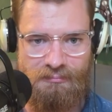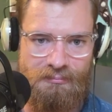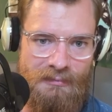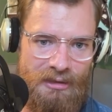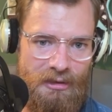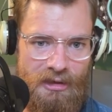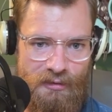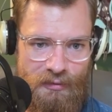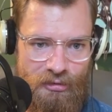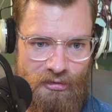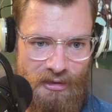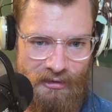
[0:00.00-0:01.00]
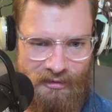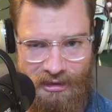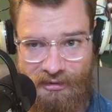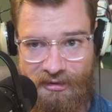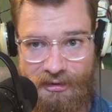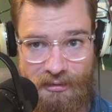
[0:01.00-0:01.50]
in the near future as I
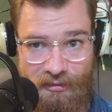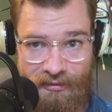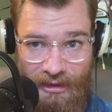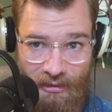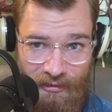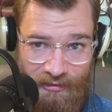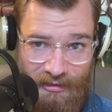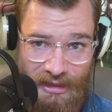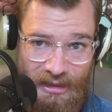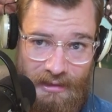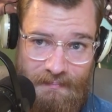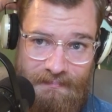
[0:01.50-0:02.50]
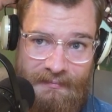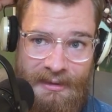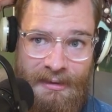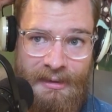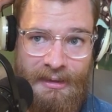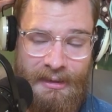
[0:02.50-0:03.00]
continue to scale this thing up.
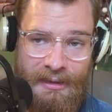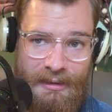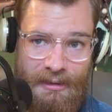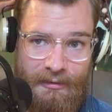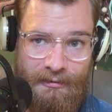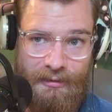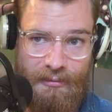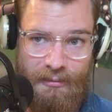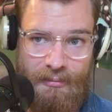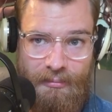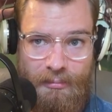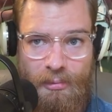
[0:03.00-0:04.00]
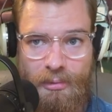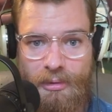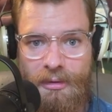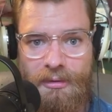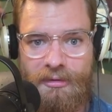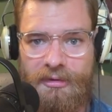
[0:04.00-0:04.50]
So
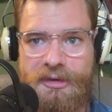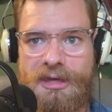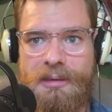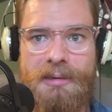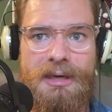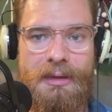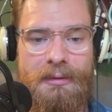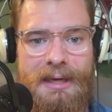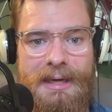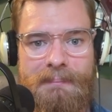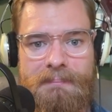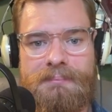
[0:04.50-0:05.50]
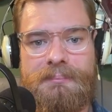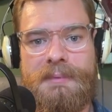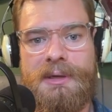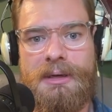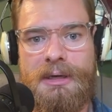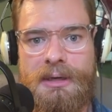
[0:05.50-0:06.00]
more to come on that.
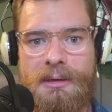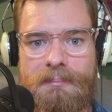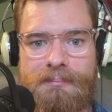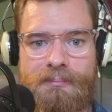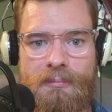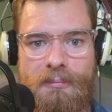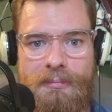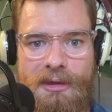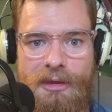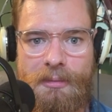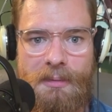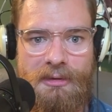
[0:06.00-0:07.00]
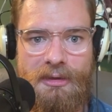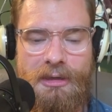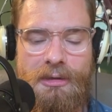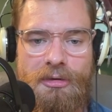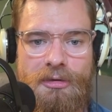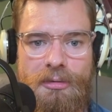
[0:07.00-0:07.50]
Uh, the other big thing
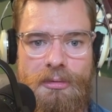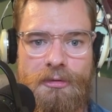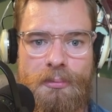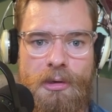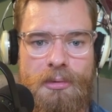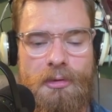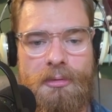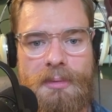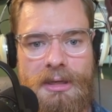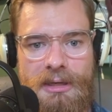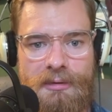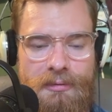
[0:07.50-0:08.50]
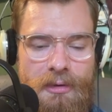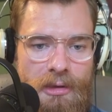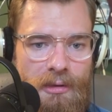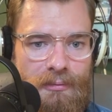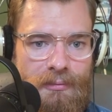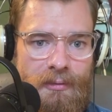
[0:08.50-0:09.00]
you can do is work with me. If
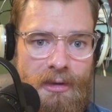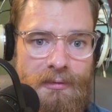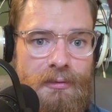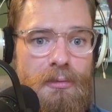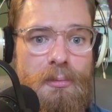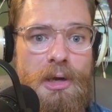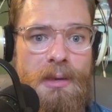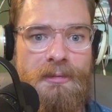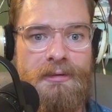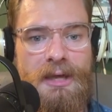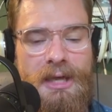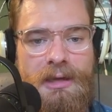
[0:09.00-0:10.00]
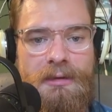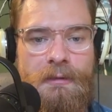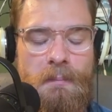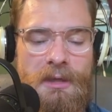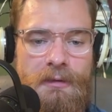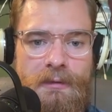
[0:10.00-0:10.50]
all of, if what I'm saying
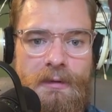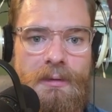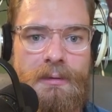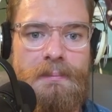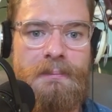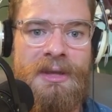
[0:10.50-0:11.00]
speaks to you,